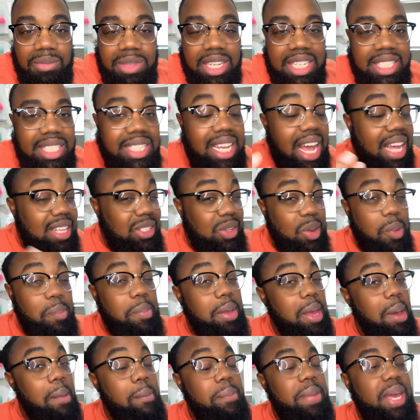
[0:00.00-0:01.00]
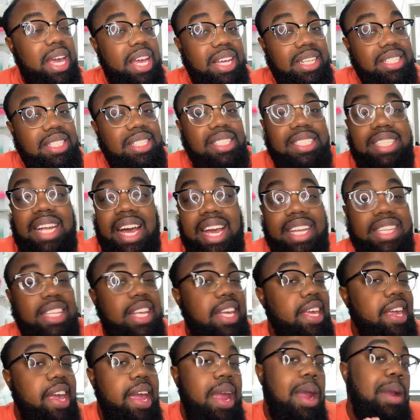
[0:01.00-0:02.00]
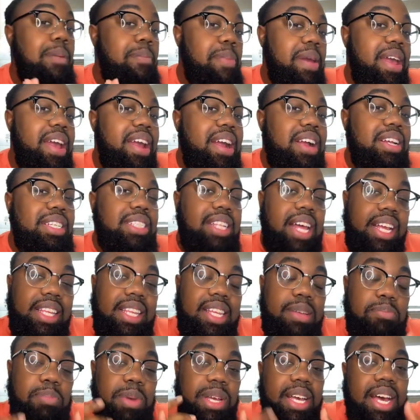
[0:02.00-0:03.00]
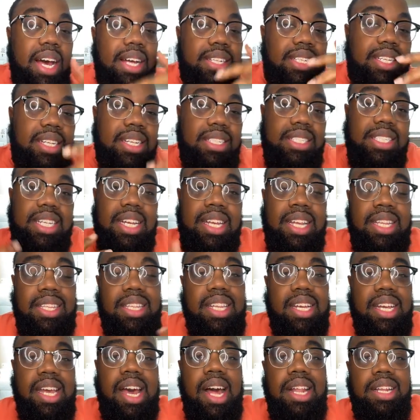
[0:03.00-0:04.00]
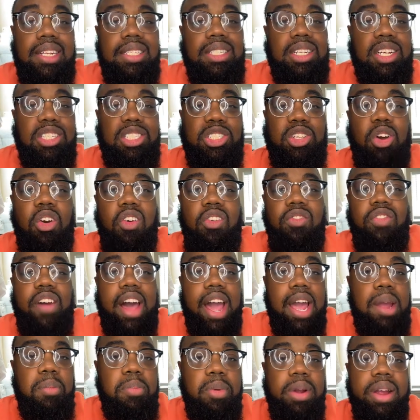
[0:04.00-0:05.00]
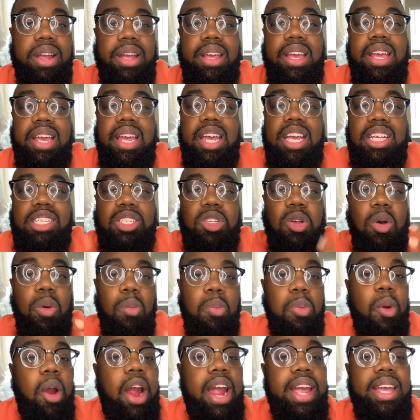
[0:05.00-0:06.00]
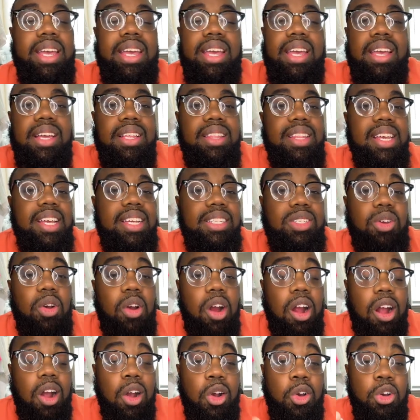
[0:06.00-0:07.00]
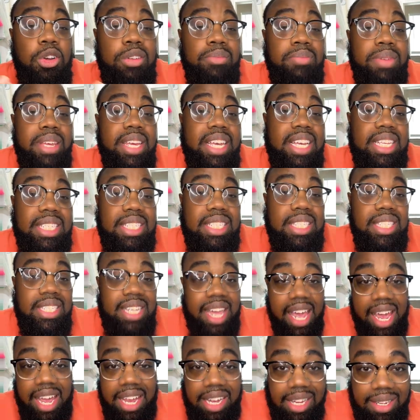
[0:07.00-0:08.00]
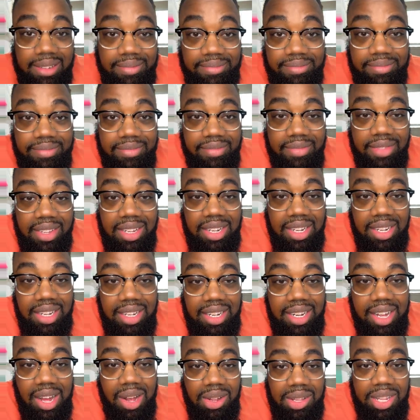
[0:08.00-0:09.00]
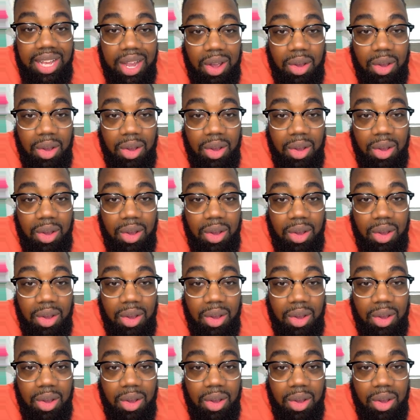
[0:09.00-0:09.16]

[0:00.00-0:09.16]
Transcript: These socks going to be amazing. Like, the Care Bears, because of the colors are so vibrant and so bright, these are going to be insane. You know?